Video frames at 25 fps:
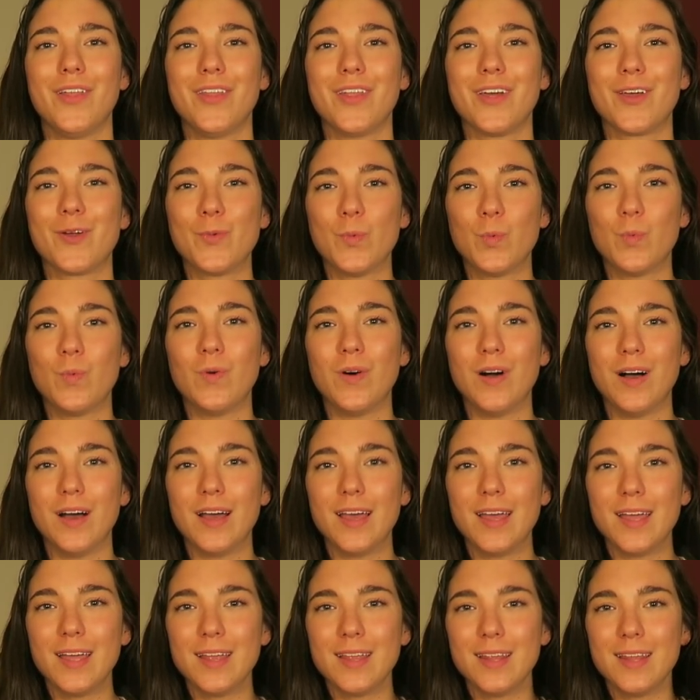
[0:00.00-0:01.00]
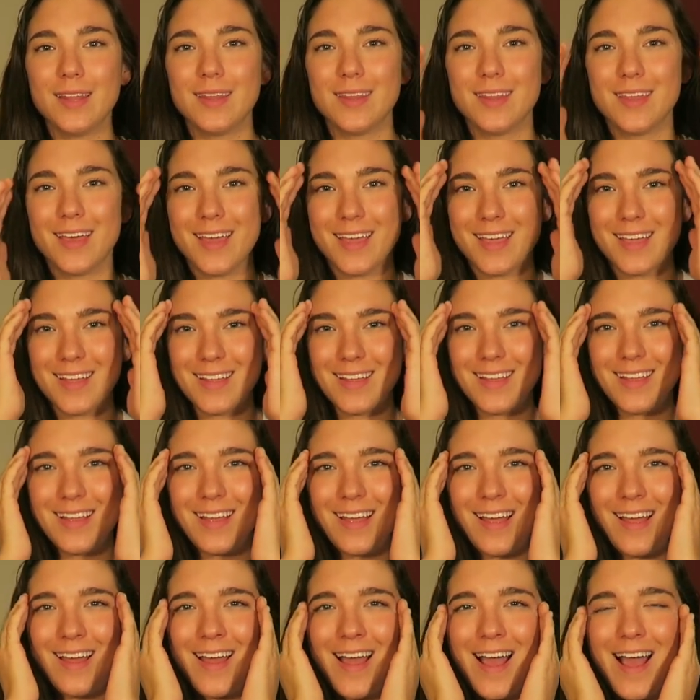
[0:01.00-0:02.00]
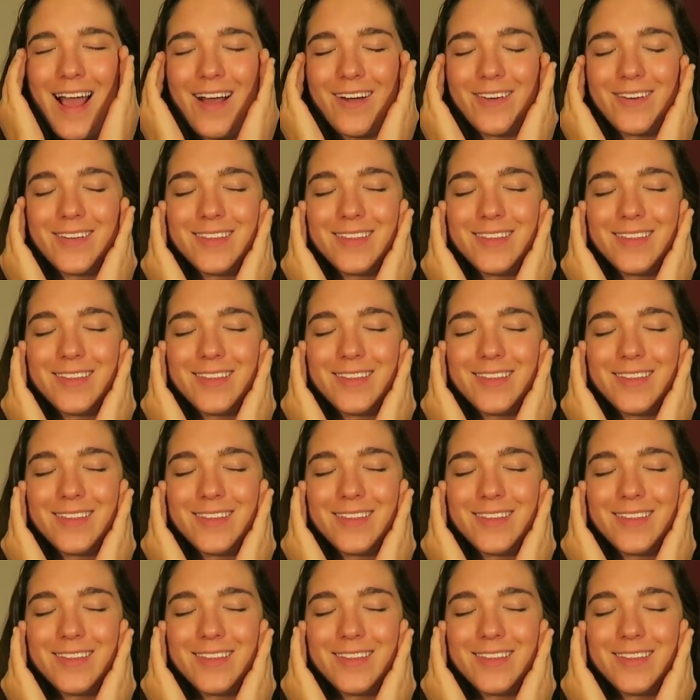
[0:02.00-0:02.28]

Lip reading: what? Like how